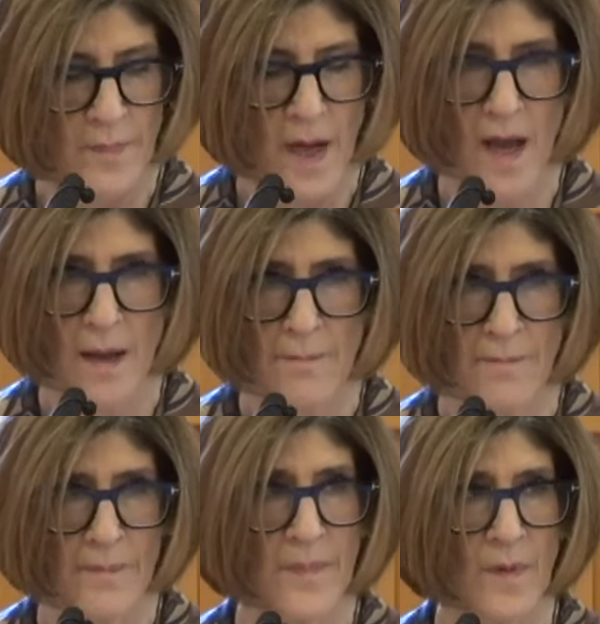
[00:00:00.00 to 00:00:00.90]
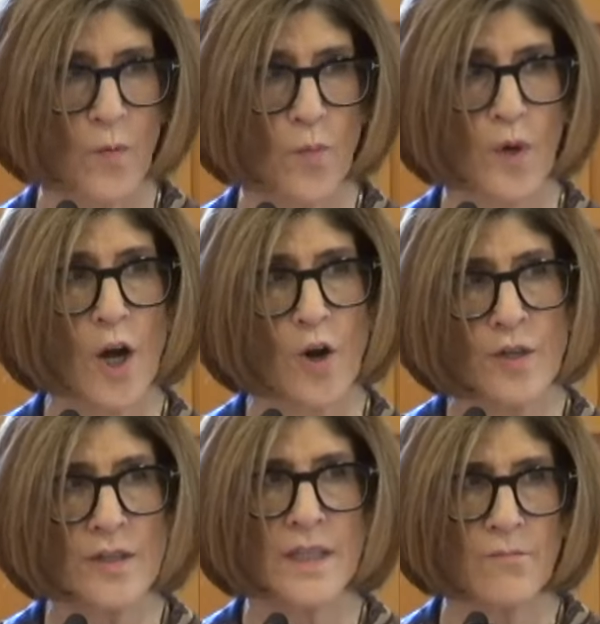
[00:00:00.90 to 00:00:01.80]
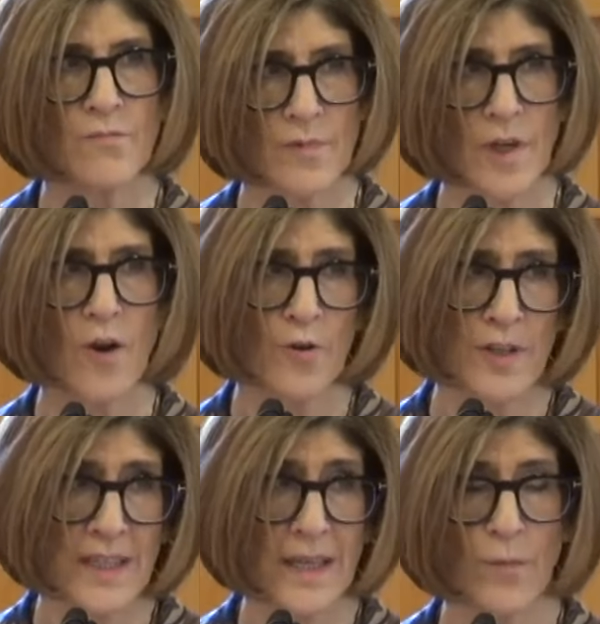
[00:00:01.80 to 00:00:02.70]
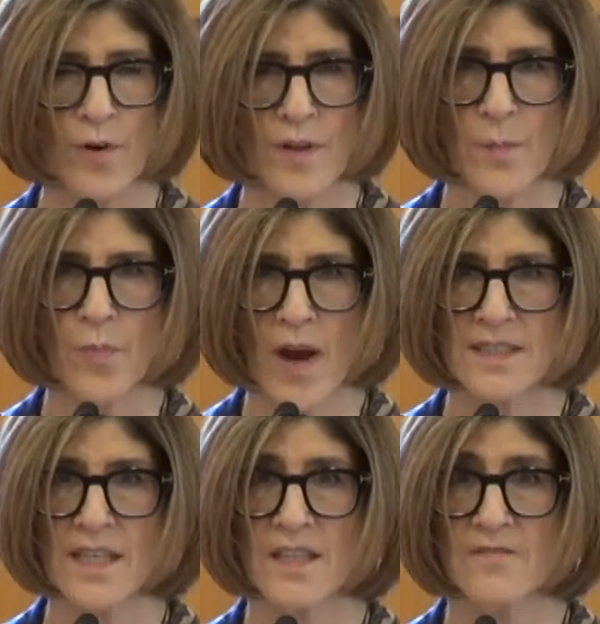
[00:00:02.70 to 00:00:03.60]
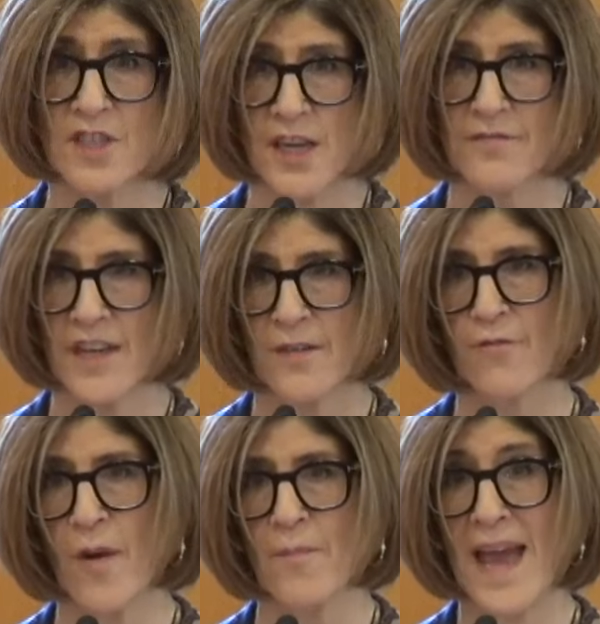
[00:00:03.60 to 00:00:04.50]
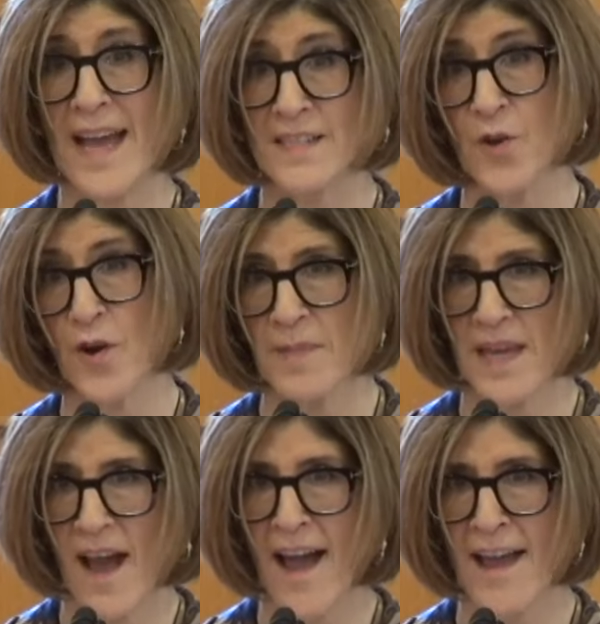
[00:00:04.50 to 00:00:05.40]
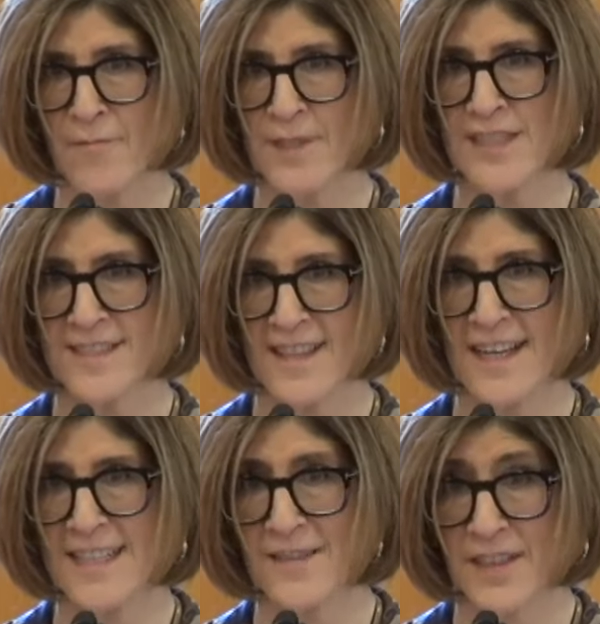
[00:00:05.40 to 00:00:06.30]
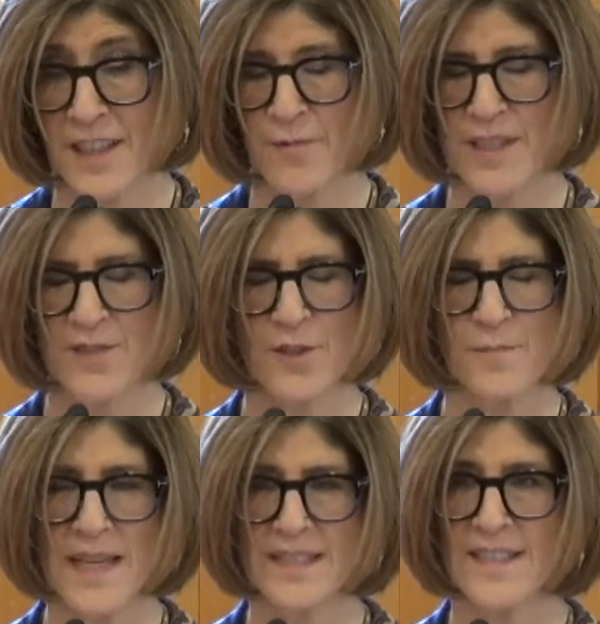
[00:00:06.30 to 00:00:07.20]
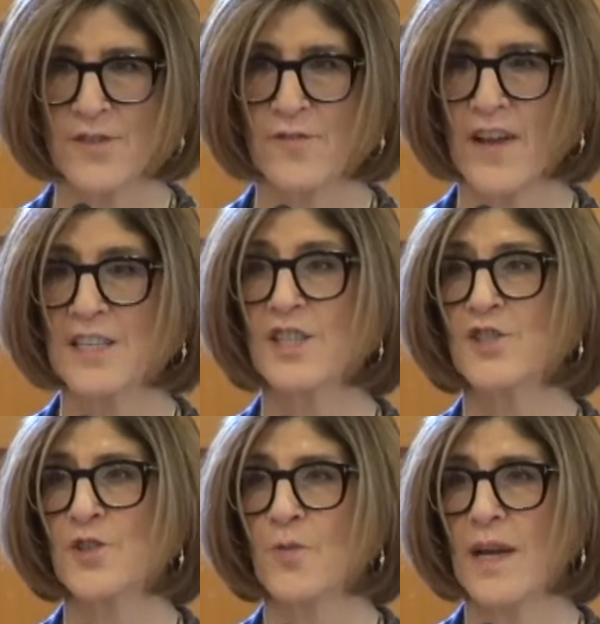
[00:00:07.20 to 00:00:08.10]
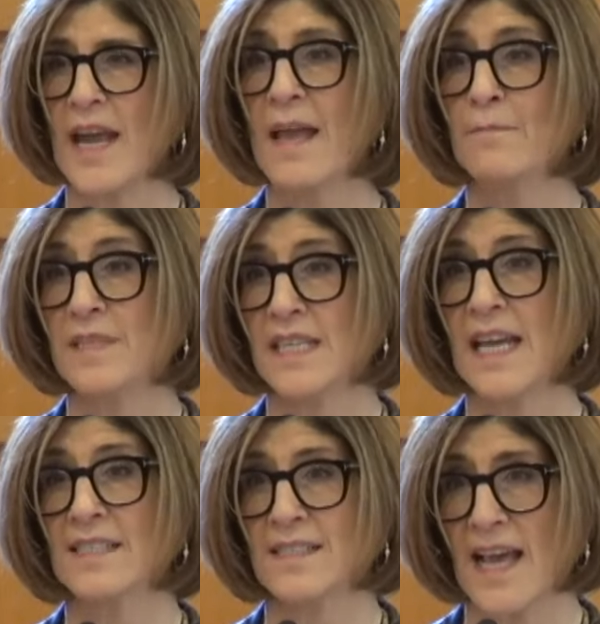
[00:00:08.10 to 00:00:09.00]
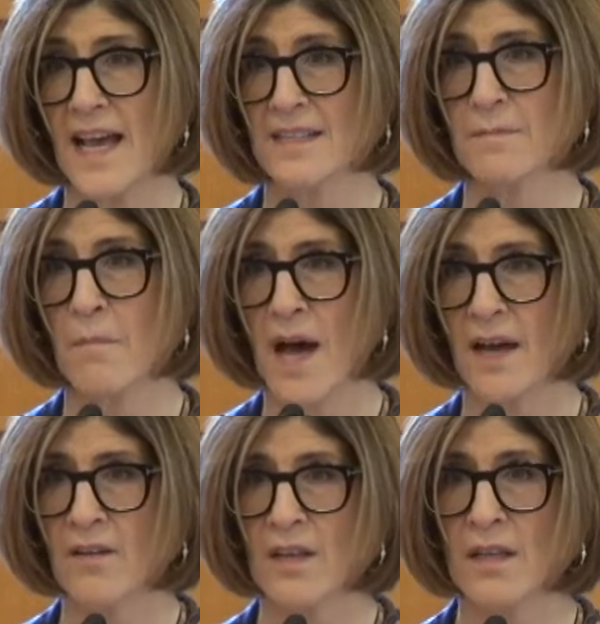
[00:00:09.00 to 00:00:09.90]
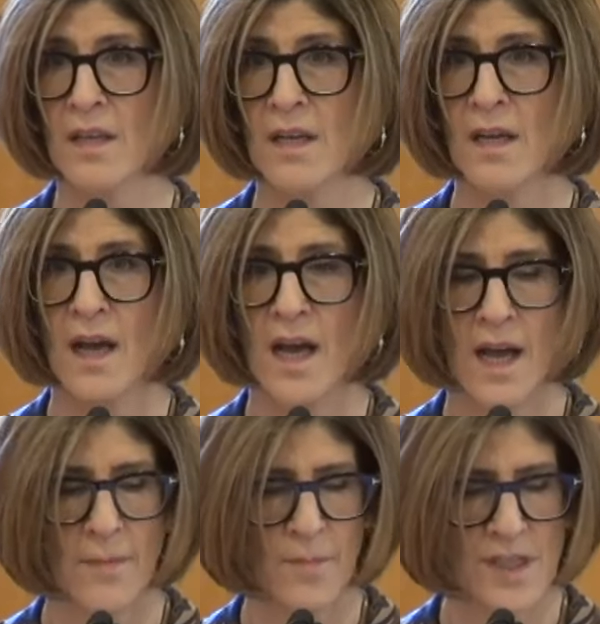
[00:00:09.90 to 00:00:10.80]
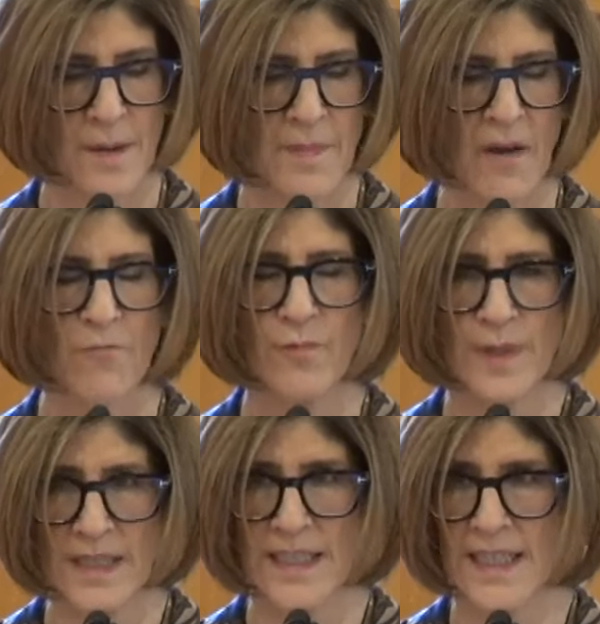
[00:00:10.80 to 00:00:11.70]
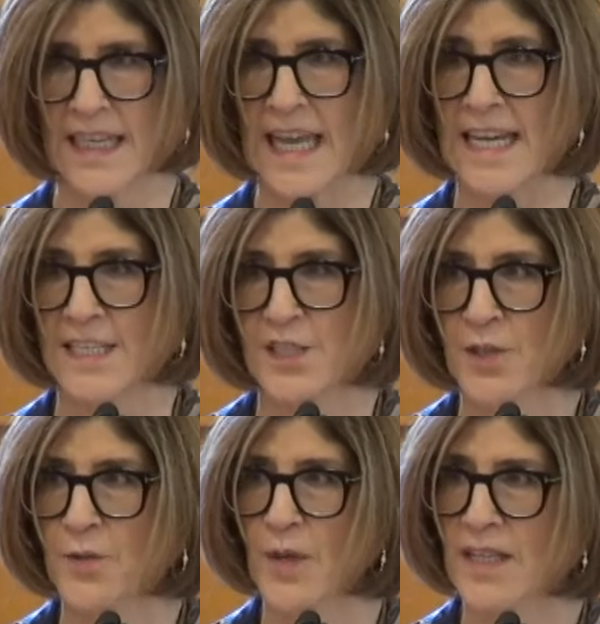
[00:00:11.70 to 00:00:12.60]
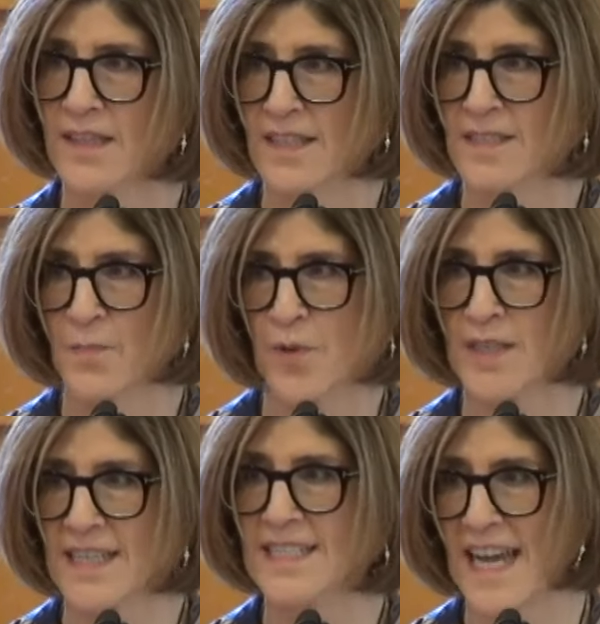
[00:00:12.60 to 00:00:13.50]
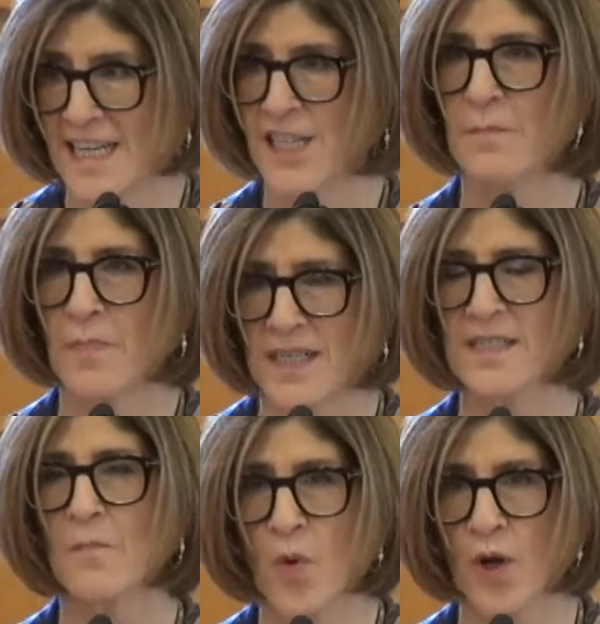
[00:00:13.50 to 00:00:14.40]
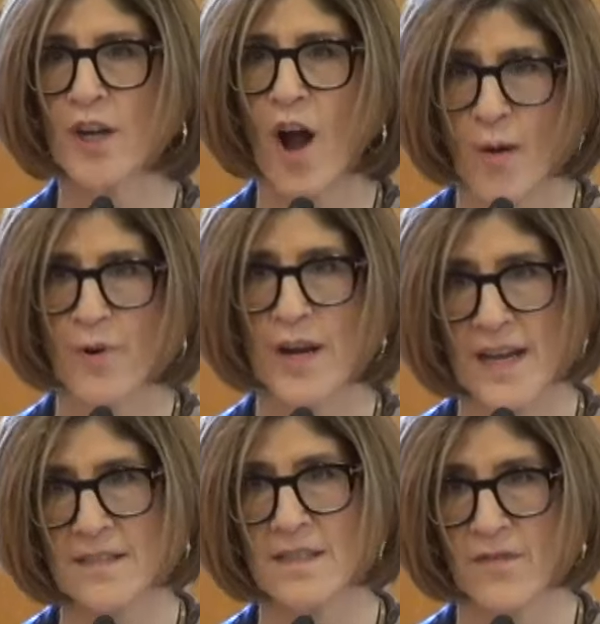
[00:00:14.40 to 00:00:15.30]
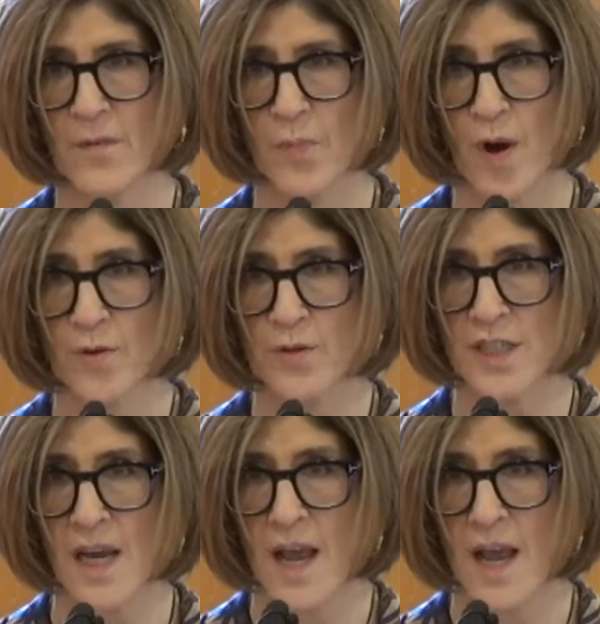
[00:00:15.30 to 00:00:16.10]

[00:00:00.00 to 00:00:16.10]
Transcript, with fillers: Um, currently, currently, we're in the process of shifting from SRBI, which is scientifically research-based intervention, to an MTSS model, um, which I'm not really going to get into in this presentation, but it's a more comprehensive approach.